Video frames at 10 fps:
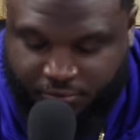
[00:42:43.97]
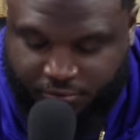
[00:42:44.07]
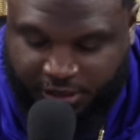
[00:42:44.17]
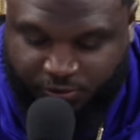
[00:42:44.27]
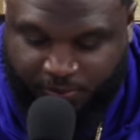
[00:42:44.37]

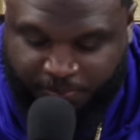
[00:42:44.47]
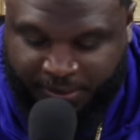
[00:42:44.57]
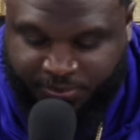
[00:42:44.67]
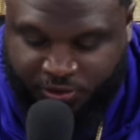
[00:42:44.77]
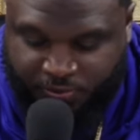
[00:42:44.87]
That's what
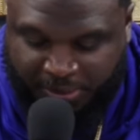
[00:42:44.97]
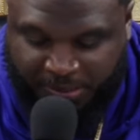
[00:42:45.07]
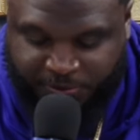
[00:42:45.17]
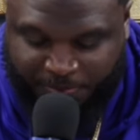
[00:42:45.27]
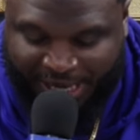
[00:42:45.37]
bumps,
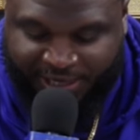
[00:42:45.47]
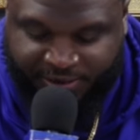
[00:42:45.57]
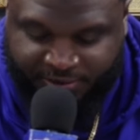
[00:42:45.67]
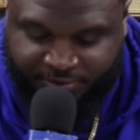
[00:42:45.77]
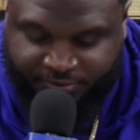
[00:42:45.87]
bumps beg.
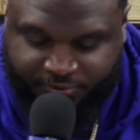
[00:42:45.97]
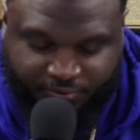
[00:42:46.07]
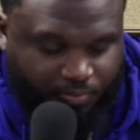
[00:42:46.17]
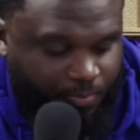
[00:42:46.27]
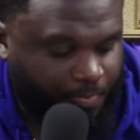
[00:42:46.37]

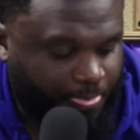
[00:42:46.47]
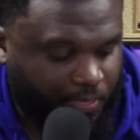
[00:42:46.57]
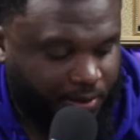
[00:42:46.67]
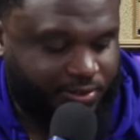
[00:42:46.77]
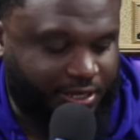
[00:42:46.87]

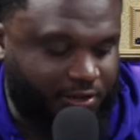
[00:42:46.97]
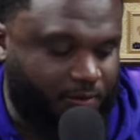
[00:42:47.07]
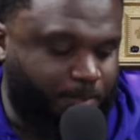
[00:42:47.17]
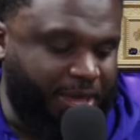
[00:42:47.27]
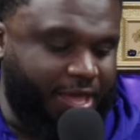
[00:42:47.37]
So he
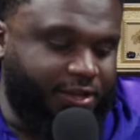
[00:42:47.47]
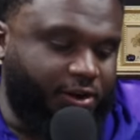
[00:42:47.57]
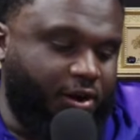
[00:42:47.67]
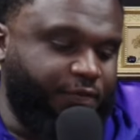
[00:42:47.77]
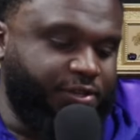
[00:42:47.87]
gonna beg in
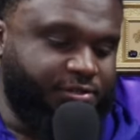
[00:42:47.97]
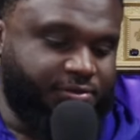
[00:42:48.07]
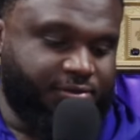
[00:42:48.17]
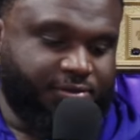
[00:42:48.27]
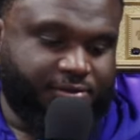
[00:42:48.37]
harvest
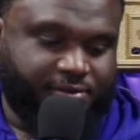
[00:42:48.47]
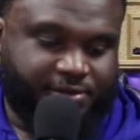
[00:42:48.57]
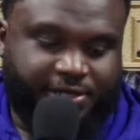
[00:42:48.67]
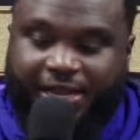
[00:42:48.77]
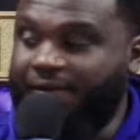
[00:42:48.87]

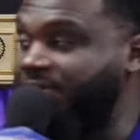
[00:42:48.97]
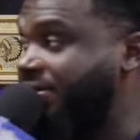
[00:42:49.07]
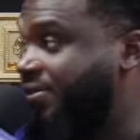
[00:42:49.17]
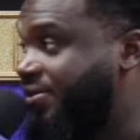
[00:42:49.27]
and have nothing.